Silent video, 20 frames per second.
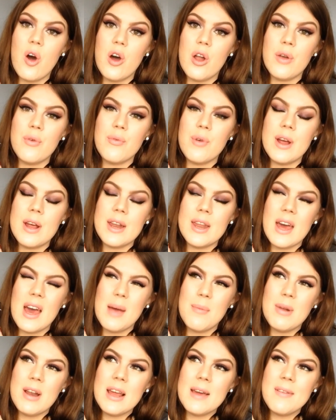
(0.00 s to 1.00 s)

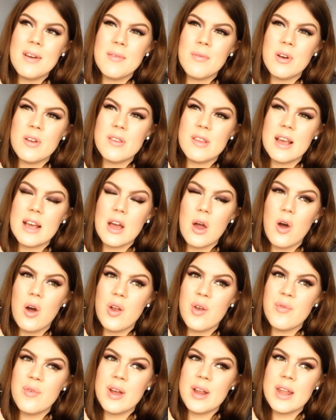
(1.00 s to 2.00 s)

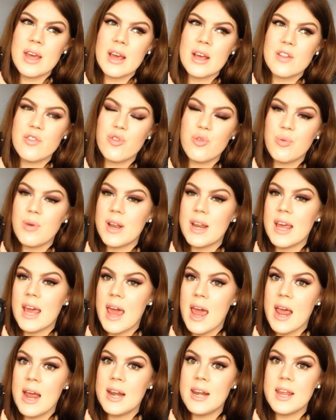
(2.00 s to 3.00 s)

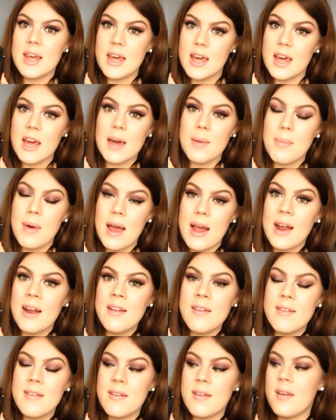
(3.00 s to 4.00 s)
128
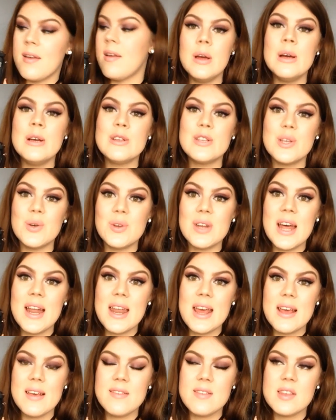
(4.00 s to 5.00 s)
gigabytes. So
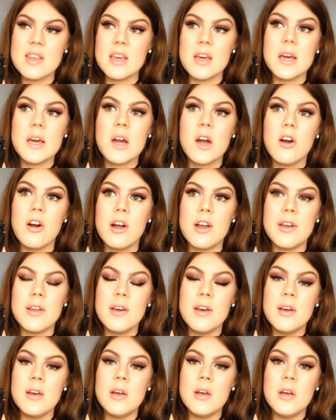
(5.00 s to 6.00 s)
that SD card,
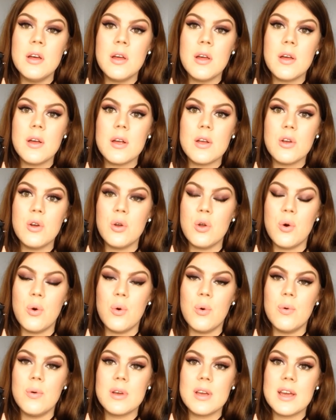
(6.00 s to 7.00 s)
you
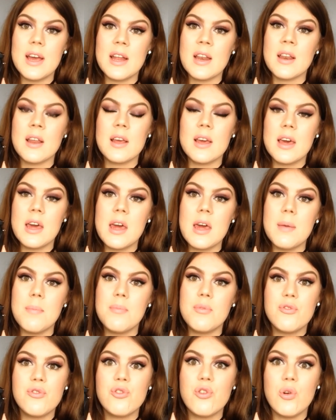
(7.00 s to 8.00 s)
know, can
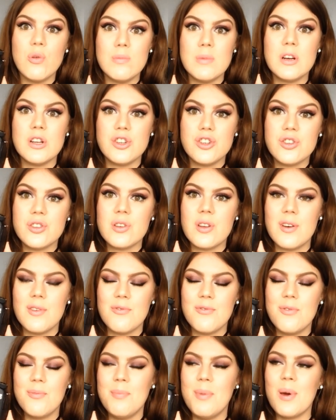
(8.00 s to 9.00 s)
keep so much
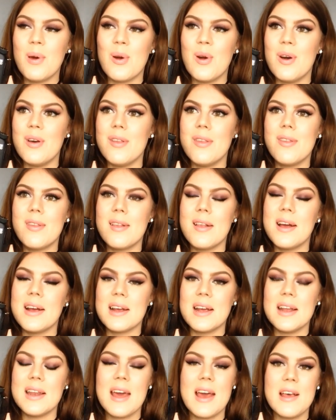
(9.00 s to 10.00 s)
stuff because
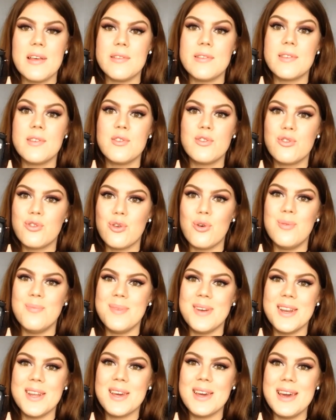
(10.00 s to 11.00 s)
like it has so
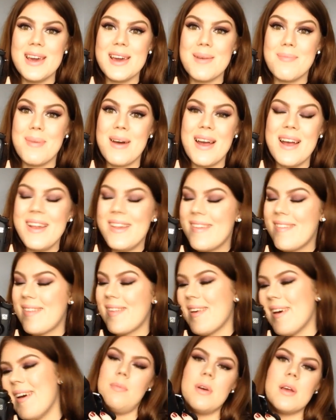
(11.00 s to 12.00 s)
many gigabytes.
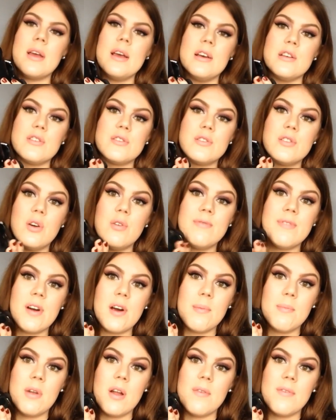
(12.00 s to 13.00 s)
But yeah, so
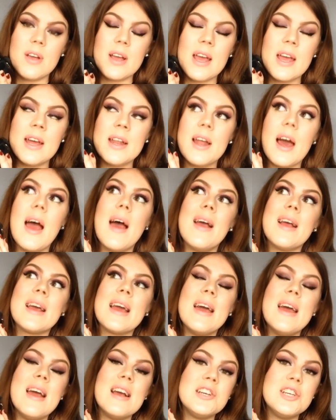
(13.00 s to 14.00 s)
far I'm loving it. I
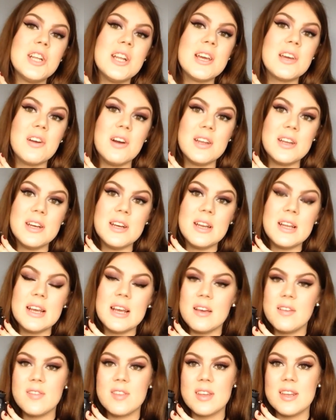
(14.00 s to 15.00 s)
actually got it
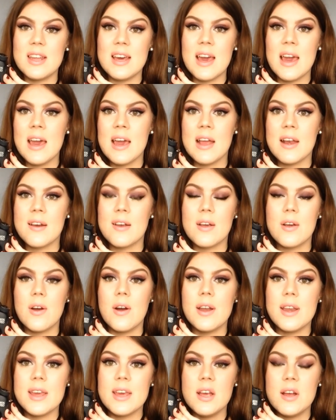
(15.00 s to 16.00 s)
yesterday. It
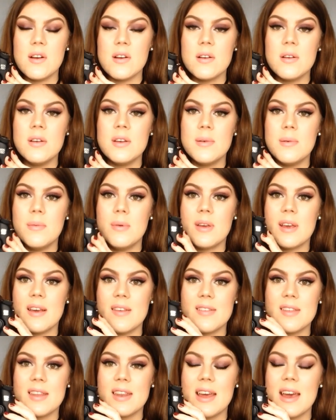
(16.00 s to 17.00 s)
got here
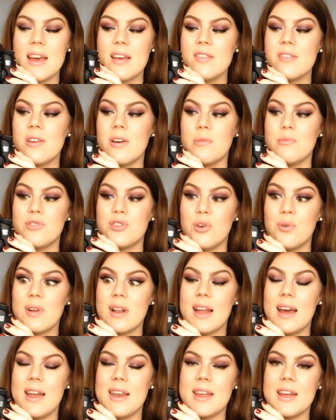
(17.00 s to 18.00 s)
yesterday, so I'm so
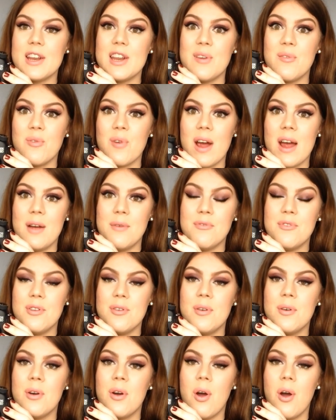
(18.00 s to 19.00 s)
glad it arrived
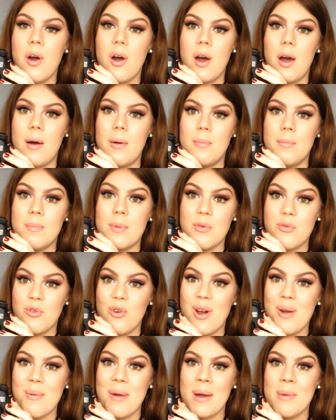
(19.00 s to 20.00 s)

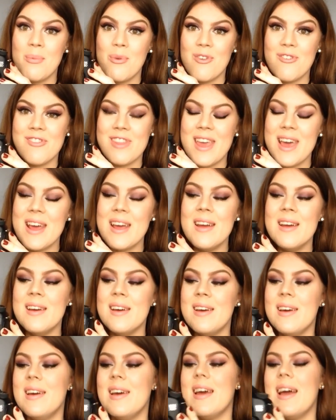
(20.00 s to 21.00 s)
before my birthday.
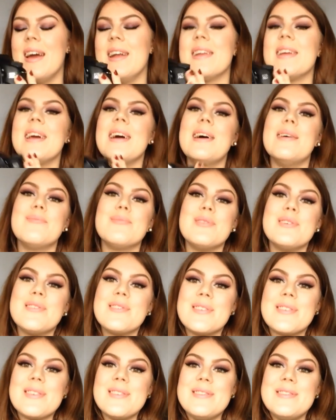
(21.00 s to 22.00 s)
And yeah, I'm
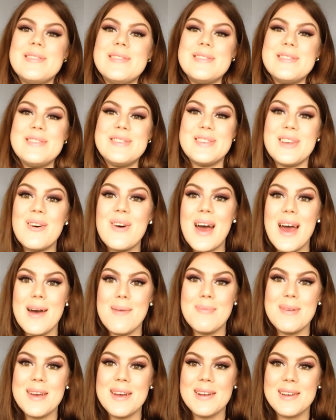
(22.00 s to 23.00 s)
just so
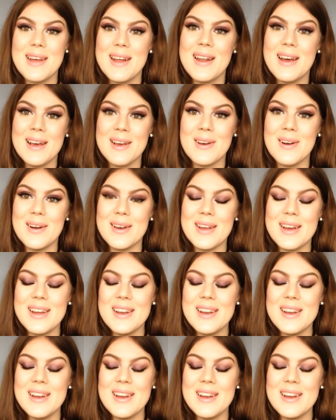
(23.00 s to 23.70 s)
happy that I got